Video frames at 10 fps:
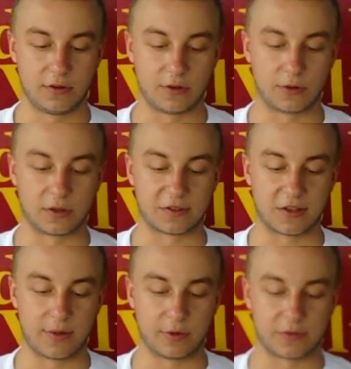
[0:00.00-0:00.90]
Though La
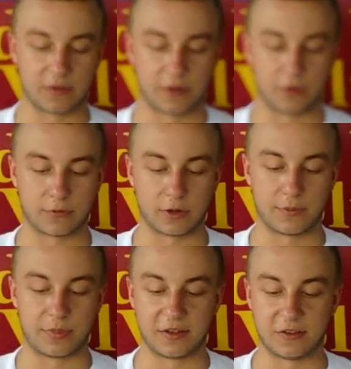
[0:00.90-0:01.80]
Ceiba is not an overly
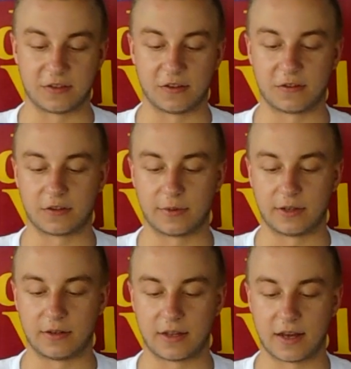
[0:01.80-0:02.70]
busy system, it
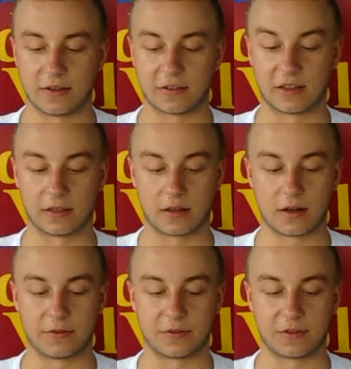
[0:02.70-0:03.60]
has a
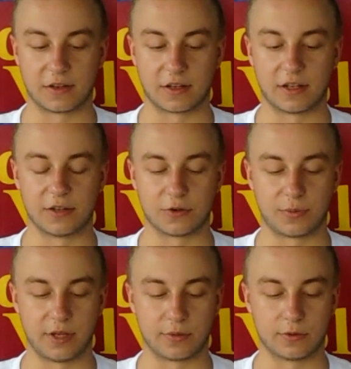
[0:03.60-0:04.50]
lot of sick and injured
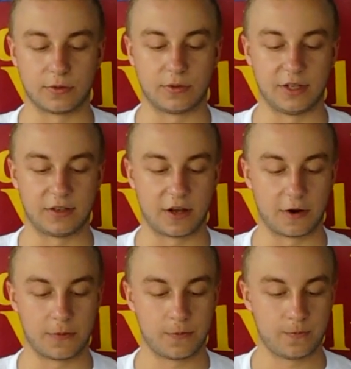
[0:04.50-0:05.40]
people who need
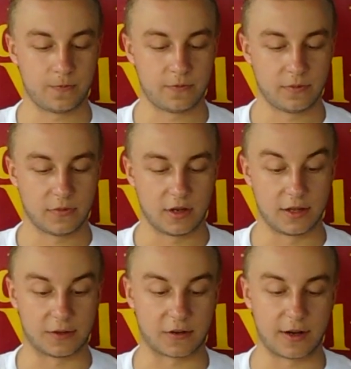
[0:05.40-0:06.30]
care.
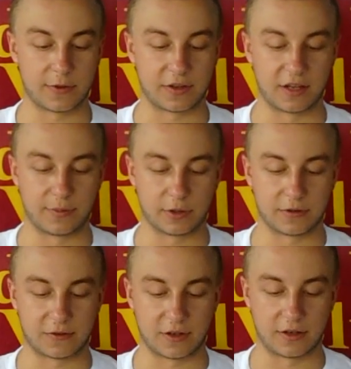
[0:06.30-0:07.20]
In the time that the
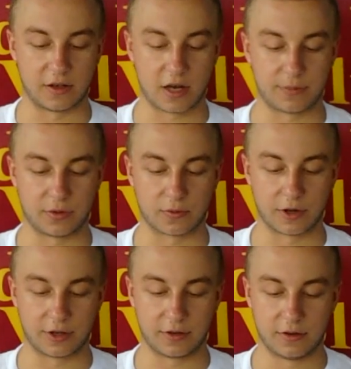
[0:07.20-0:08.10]
ambulance had not been
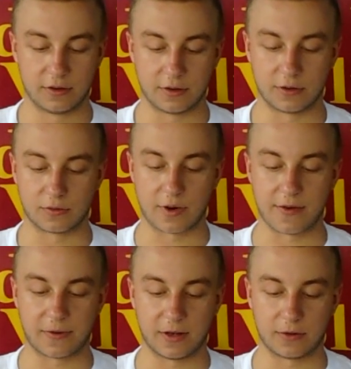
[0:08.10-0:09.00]
running, though,
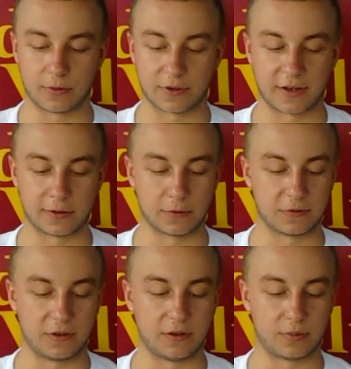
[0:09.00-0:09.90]
Raphael worked
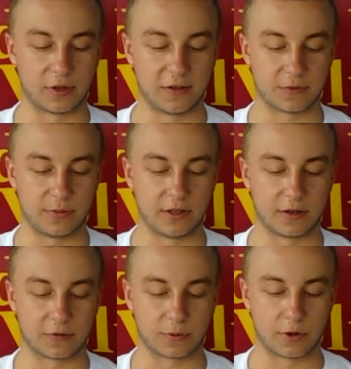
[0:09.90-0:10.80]
tirelessly to place me
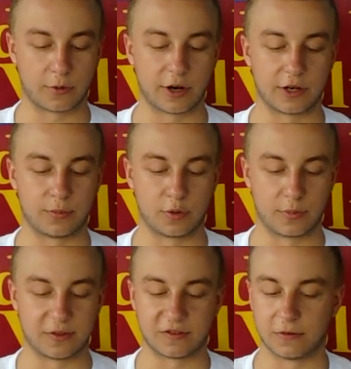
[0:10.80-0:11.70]
elsewhere where I could put
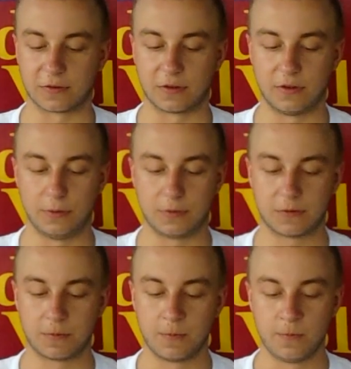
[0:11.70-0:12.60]
my skills to use.